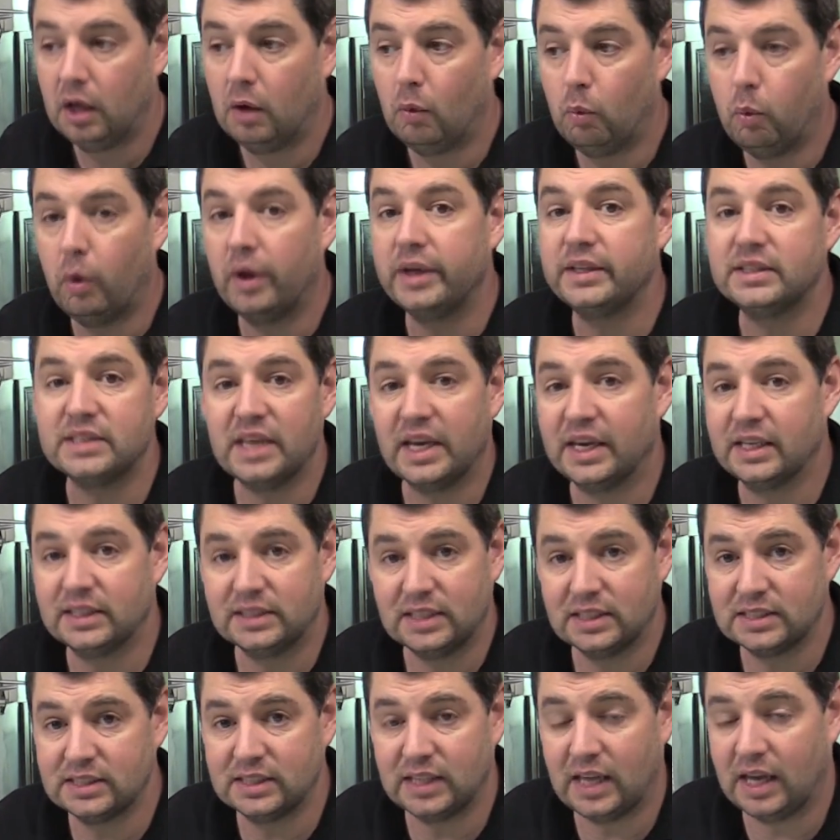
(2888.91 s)
White tack
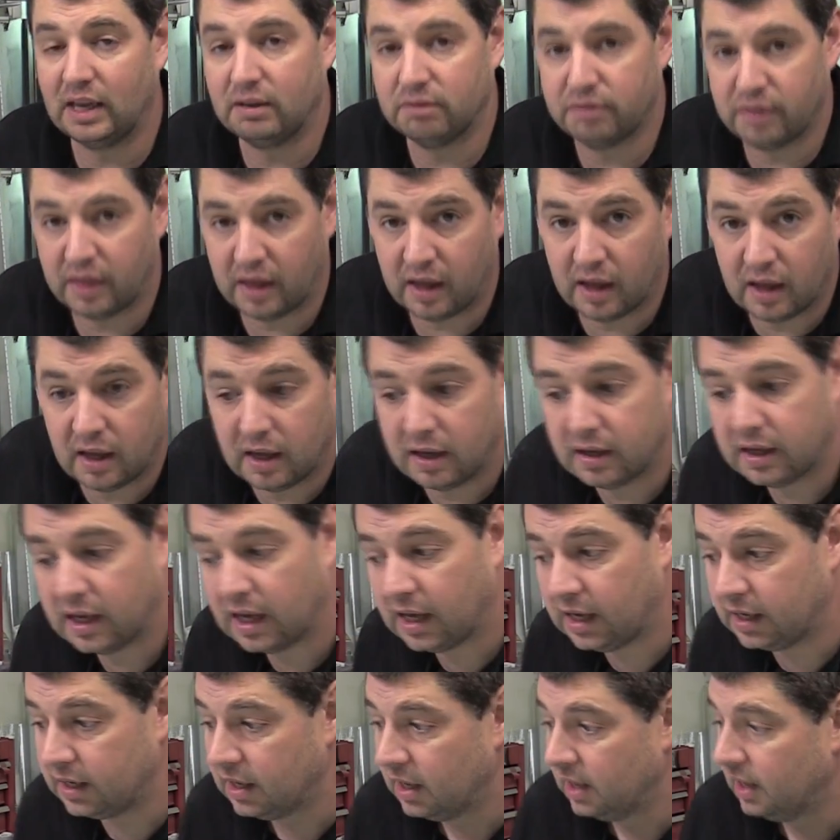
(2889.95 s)
doesn't have that, okay,